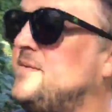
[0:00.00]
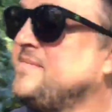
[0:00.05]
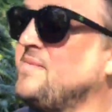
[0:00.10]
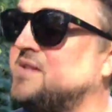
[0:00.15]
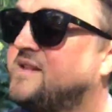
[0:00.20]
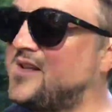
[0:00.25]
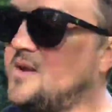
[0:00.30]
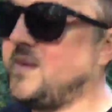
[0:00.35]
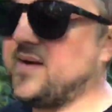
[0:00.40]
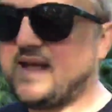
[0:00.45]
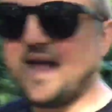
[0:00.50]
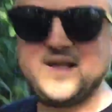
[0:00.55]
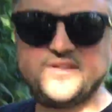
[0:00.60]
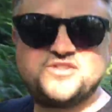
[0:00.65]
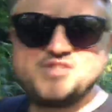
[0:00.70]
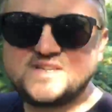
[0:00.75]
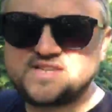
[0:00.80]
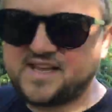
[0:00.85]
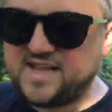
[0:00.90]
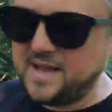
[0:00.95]
So again,
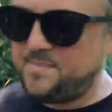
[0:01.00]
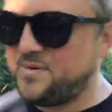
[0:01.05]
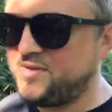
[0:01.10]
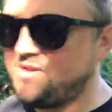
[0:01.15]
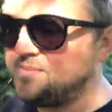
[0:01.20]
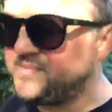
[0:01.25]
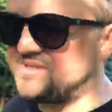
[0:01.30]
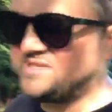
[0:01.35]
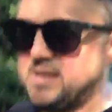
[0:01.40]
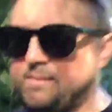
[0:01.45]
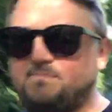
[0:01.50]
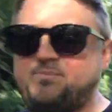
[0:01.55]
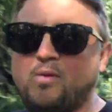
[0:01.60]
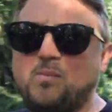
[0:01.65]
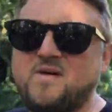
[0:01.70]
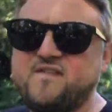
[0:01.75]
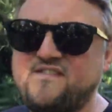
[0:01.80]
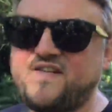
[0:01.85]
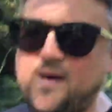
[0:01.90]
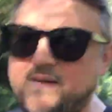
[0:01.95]
just keeping them simple
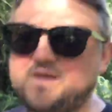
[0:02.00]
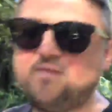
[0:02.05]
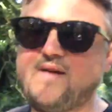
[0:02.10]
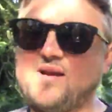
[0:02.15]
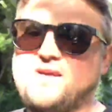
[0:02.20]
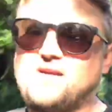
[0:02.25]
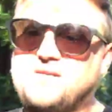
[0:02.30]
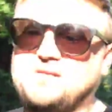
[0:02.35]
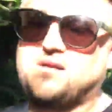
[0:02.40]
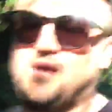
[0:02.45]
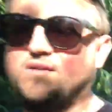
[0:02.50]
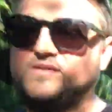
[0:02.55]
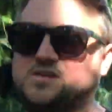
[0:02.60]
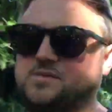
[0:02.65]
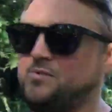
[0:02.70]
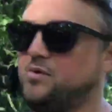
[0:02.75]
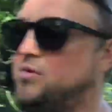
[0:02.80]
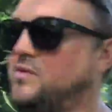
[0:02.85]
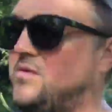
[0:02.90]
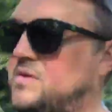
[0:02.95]
but very
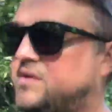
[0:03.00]
recognisable.